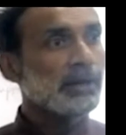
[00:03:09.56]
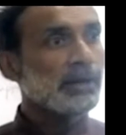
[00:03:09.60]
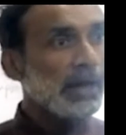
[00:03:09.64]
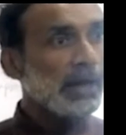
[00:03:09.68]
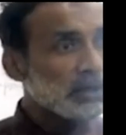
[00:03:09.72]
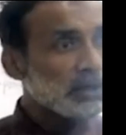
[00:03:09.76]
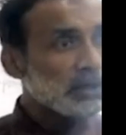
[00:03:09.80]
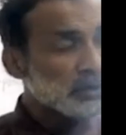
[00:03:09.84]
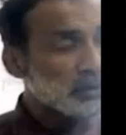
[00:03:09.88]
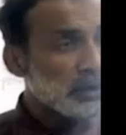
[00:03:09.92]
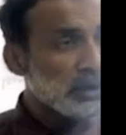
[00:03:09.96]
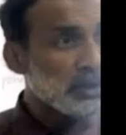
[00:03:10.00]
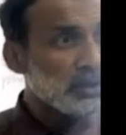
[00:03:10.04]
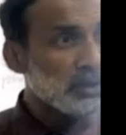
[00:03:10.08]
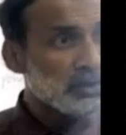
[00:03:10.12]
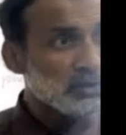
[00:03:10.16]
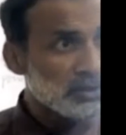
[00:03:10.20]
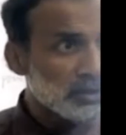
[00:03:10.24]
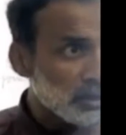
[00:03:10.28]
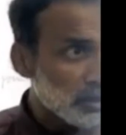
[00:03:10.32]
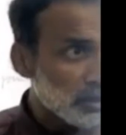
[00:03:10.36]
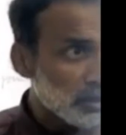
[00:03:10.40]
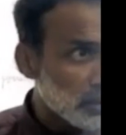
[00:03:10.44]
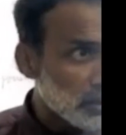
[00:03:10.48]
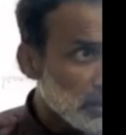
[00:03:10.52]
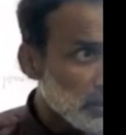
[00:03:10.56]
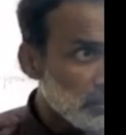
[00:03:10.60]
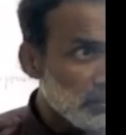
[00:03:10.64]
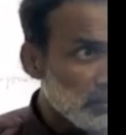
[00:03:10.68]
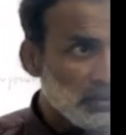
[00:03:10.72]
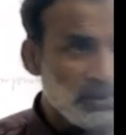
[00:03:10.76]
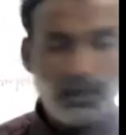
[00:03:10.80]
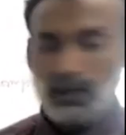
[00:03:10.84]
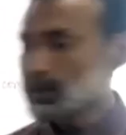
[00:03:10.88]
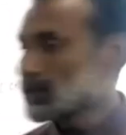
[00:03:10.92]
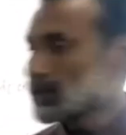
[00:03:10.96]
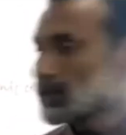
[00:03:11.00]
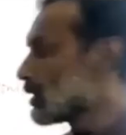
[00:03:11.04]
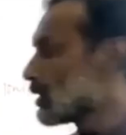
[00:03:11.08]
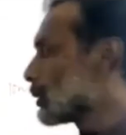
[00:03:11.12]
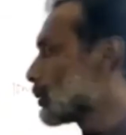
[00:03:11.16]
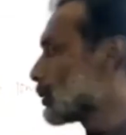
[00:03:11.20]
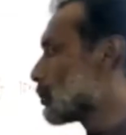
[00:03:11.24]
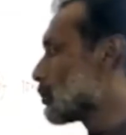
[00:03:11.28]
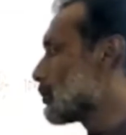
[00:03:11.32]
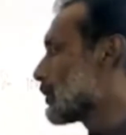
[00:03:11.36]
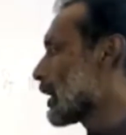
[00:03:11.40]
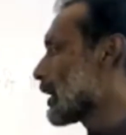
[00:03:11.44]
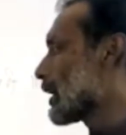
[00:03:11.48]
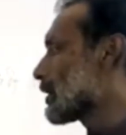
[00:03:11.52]
it actually consists of
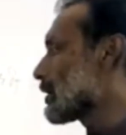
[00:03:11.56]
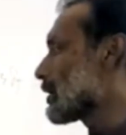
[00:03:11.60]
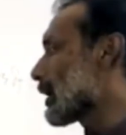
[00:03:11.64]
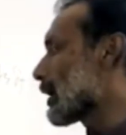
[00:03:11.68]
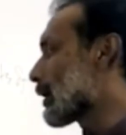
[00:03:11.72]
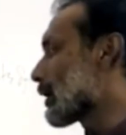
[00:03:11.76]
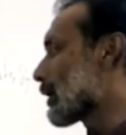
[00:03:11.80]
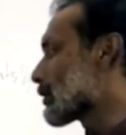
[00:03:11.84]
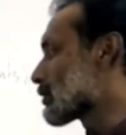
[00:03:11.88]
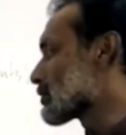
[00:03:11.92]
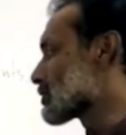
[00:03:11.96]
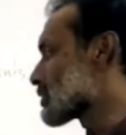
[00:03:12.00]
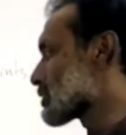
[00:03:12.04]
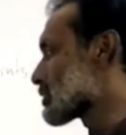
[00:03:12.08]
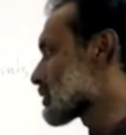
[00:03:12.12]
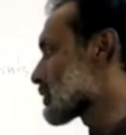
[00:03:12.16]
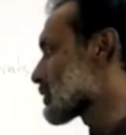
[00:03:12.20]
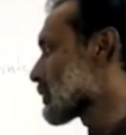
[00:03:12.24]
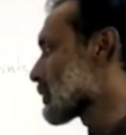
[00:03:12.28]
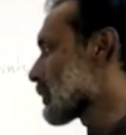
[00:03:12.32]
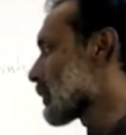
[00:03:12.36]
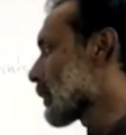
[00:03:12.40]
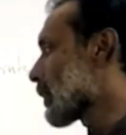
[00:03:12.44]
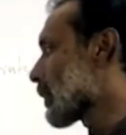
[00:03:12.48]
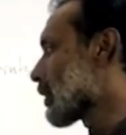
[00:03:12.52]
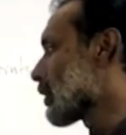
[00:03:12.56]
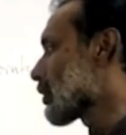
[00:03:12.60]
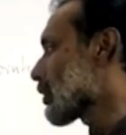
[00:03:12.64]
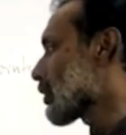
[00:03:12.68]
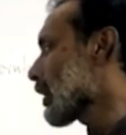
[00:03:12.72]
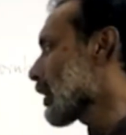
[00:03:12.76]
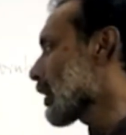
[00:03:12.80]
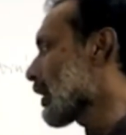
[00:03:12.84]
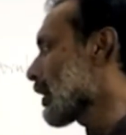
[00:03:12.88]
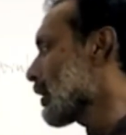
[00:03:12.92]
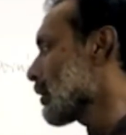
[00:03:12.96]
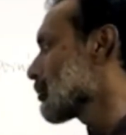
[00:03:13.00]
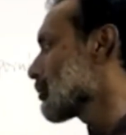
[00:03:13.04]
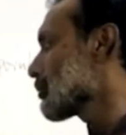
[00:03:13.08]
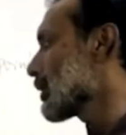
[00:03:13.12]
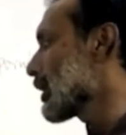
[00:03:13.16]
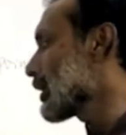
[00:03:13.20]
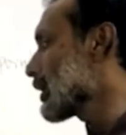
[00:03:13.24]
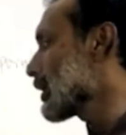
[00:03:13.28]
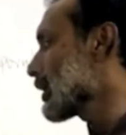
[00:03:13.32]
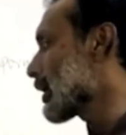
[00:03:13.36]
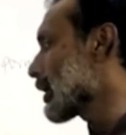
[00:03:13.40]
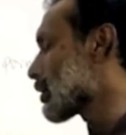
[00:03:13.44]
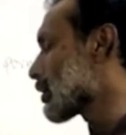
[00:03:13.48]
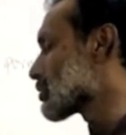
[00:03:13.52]
many ions. Okay,
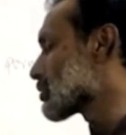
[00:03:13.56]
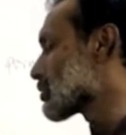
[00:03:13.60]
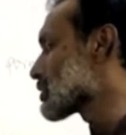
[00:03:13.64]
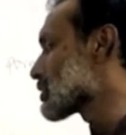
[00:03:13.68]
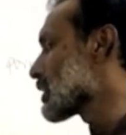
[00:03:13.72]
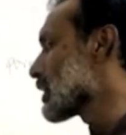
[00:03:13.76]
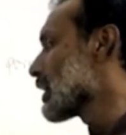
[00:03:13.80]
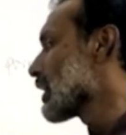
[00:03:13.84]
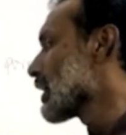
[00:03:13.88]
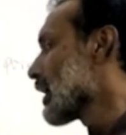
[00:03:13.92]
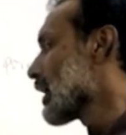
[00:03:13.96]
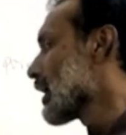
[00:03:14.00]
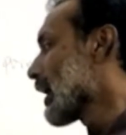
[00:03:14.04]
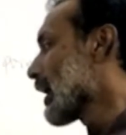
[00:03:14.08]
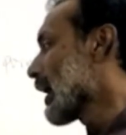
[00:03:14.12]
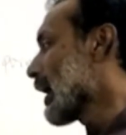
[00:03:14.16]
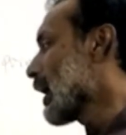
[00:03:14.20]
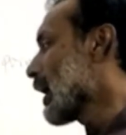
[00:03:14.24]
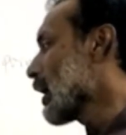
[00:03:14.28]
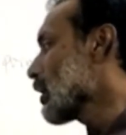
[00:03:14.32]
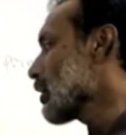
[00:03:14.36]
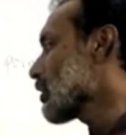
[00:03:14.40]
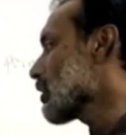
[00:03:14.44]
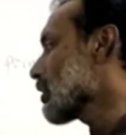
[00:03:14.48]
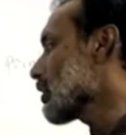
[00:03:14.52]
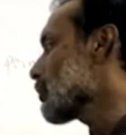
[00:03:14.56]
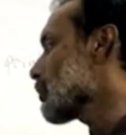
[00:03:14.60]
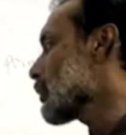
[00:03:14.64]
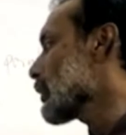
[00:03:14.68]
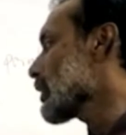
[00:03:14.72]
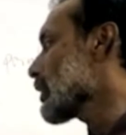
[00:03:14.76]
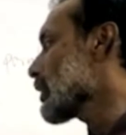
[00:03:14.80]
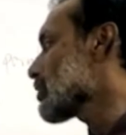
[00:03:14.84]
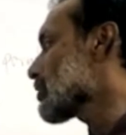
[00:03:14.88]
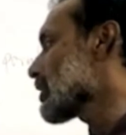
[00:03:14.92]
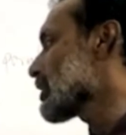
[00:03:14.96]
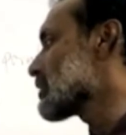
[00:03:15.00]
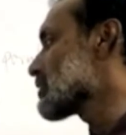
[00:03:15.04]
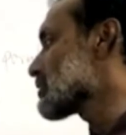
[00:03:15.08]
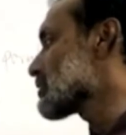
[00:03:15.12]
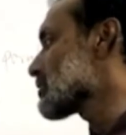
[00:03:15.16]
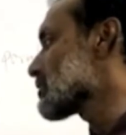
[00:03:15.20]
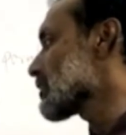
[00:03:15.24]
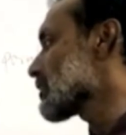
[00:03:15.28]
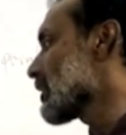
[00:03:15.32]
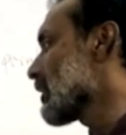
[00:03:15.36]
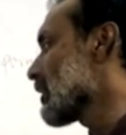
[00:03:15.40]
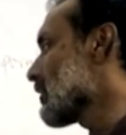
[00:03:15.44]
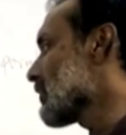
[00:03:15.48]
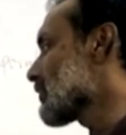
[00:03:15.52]
many ions. I repeat this
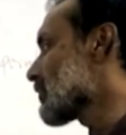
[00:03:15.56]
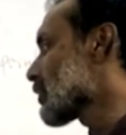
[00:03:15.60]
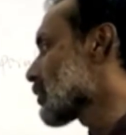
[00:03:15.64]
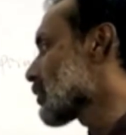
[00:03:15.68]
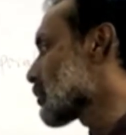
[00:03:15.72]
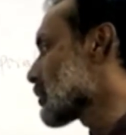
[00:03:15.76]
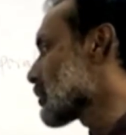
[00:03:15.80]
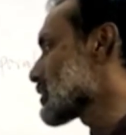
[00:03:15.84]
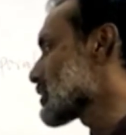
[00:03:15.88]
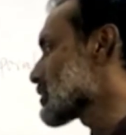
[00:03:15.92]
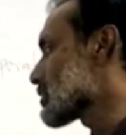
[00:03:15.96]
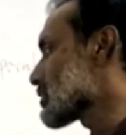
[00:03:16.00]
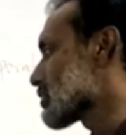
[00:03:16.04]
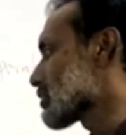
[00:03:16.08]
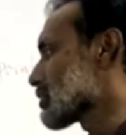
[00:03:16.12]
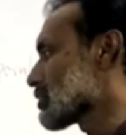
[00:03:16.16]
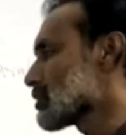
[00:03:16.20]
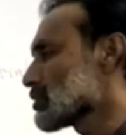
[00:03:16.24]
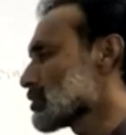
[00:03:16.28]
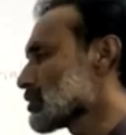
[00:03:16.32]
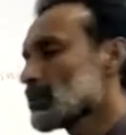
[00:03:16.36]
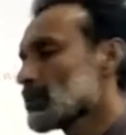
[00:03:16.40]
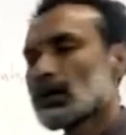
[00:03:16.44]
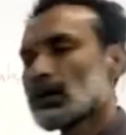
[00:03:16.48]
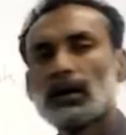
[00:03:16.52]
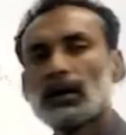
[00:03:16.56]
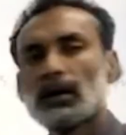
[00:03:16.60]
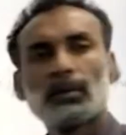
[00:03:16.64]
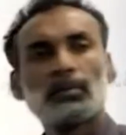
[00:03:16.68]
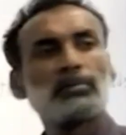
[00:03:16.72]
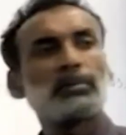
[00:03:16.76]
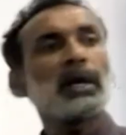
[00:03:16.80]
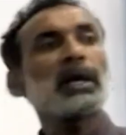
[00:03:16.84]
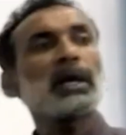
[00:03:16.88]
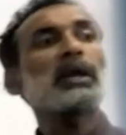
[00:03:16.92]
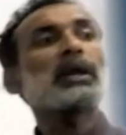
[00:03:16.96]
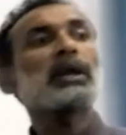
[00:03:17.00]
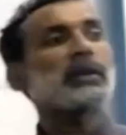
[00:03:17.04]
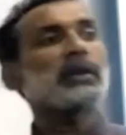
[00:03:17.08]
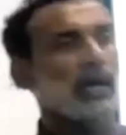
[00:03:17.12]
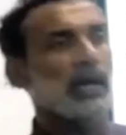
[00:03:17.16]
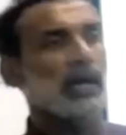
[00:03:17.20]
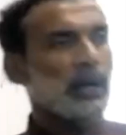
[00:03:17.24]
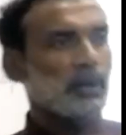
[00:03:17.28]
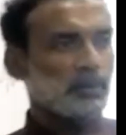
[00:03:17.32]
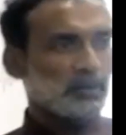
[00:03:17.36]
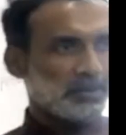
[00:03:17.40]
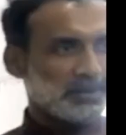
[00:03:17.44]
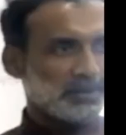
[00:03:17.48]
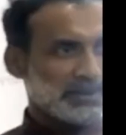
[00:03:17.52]
information many
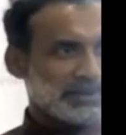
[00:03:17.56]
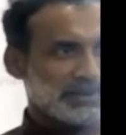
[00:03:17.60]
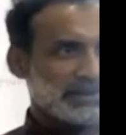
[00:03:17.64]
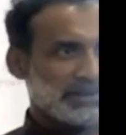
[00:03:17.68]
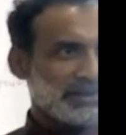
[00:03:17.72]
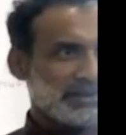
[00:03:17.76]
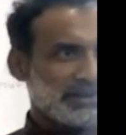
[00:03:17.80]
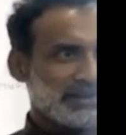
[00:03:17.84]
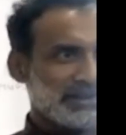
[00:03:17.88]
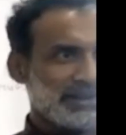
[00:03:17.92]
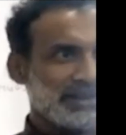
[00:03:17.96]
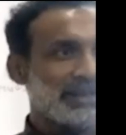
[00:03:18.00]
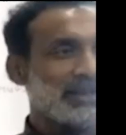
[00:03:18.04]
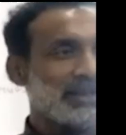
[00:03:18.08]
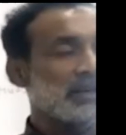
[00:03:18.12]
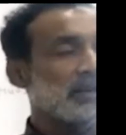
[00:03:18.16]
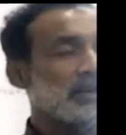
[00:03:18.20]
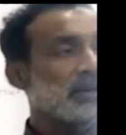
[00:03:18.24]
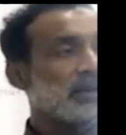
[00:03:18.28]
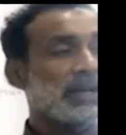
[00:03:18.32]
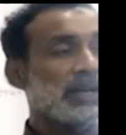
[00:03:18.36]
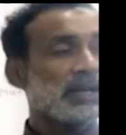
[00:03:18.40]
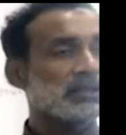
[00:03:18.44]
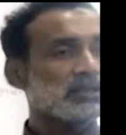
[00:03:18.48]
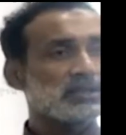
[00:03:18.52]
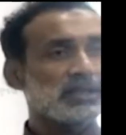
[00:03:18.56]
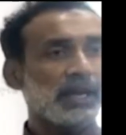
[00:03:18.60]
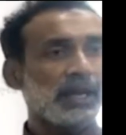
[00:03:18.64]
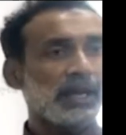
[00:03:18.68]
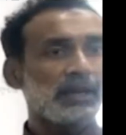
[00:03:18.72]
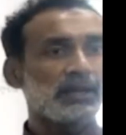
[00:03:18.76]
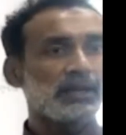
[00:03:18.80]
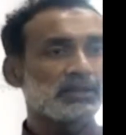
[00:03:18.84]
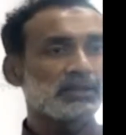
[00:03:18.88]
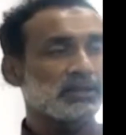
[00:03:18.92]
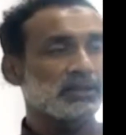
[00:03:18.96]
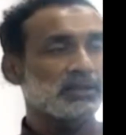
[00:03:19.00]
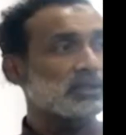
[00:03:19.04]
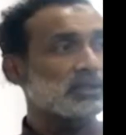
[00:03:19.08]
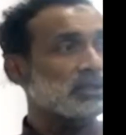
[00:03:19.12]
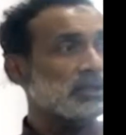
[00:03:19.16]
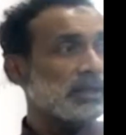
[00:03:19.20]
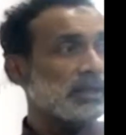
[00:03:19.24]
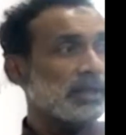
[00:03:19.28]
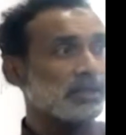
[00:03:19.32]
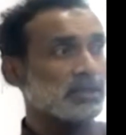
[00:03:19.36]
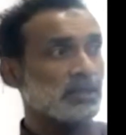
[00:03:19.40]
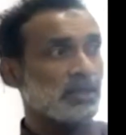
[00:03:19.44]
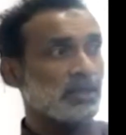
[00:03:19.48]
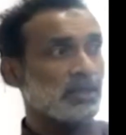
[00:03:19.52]
times, and next days in the
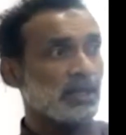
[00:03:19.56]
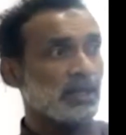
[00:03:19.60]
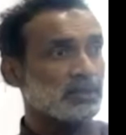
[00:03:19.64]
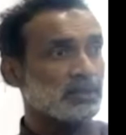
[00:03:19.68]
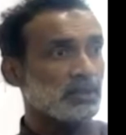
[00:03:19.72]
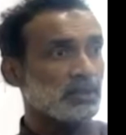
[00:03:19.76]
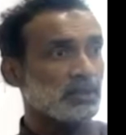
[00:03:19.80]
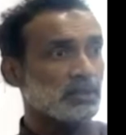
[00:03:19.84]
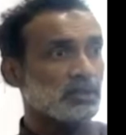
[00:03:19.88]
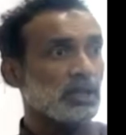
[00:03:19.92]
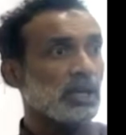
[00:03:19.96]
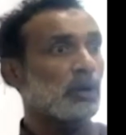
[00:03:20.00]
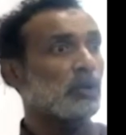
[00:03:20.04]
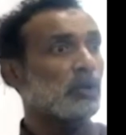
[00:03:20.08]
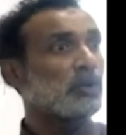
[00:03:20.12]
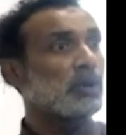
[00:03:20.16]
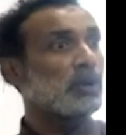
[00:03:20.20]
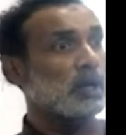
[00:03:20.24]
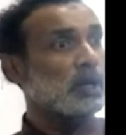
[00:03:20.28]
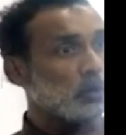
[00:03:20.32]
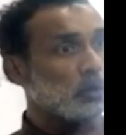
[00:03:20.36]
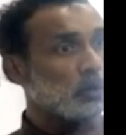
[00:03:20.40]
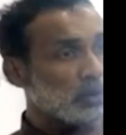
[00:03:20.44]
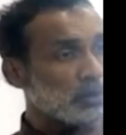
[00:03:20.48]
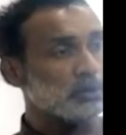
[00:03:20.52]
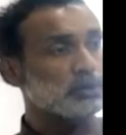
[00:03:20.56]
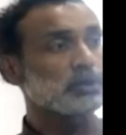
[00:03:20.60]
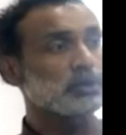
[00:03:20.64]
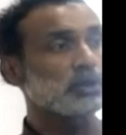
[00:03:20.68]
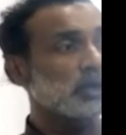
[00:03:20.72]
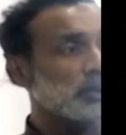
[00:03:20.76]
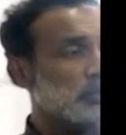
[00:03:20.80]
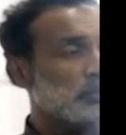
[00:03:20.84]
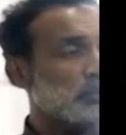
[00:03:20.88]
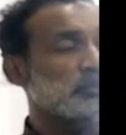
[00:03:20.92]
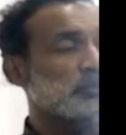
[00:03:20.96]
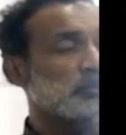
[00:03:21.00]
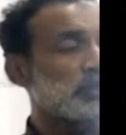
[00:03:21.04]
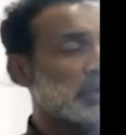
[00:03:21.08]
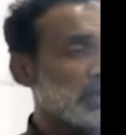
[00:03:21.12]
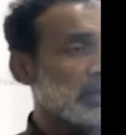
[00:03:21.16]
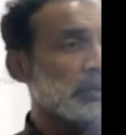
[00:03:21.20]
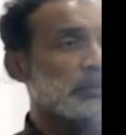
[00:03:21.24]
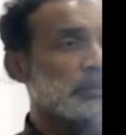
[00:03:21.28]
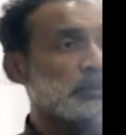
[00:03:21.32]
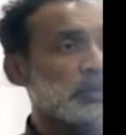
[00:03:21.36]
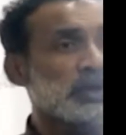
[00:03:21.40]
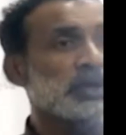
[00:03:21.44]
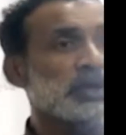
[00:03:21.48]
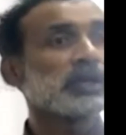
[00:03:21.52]
next classes I will also be
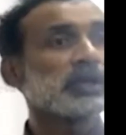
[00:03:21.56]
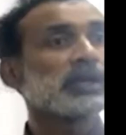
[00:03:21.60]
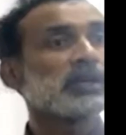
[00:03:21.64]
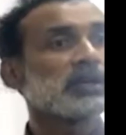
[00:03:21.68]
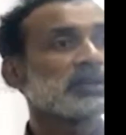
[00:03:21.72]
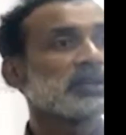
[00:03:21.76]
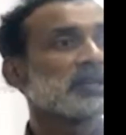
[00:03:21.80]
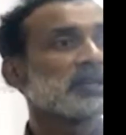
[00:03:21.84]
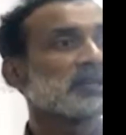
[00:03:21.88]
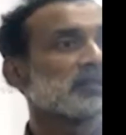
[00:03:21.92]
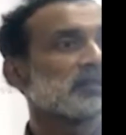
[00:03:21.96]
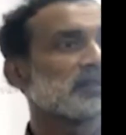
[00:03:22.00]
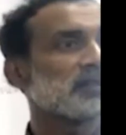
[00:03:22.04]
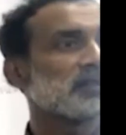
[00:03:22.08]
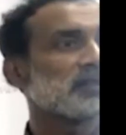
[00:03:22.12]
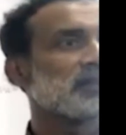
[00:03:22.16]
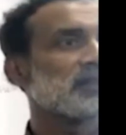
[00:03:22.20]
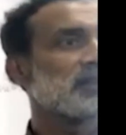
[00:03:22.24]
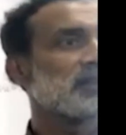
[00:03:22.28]
repeating this.